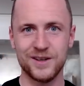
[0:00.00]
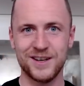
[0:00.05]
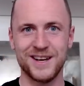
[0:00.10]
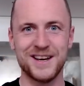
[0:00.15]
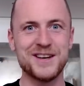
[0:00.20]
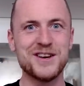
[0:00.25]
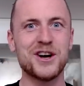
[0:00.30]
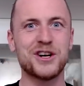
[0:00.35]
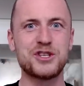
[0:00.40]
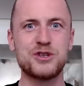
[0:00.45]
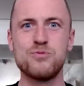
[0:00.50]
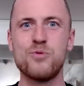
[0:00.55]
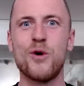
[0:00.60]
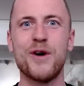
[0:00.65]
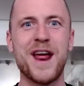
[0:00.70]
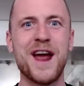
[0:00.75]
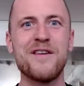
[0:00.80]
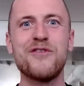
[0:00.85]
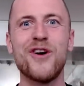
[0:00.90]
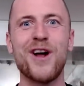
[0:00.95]
and not to
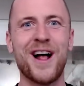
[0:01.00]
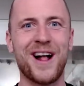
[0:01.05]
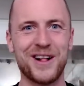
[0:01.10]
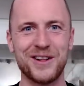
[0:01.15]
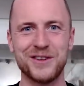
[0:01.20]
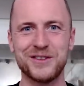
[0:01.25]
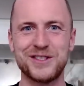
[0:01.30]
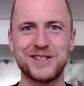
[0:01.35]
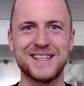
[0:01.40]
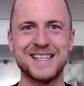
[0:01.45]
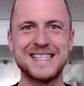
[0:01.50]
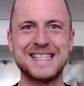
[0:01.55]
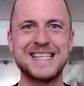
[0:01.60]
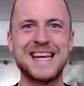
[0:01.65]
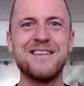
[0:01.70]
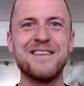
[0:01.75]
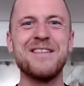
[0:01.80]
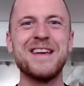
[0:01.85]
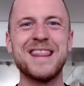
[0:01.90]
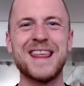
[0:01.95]
whatever else is
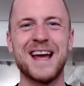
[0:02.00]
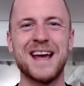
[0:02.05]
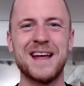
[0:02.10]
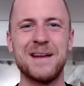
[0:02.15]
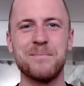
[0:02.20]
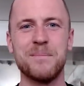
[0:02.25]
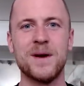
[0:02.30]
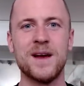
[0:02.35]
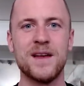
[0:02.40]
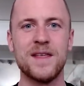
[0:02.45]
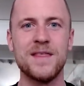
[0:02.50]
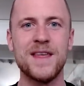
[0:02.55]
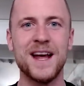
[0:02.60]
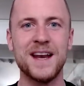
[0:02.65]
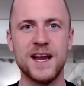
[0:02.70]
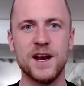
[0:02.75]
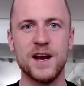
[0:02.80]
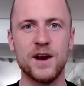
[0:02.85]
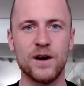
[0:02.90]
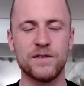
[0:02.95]
giving them that
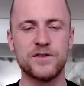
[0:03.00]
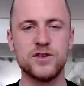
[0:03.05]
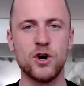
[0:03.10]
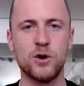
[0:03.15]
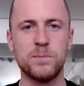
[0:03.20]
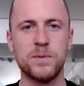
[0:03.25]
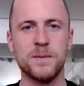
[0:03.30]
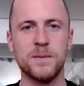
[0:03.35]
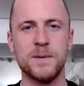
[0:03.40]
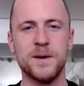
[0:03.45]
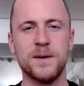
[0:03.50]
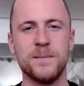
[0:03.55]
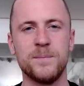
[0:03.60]
hit of dopamine.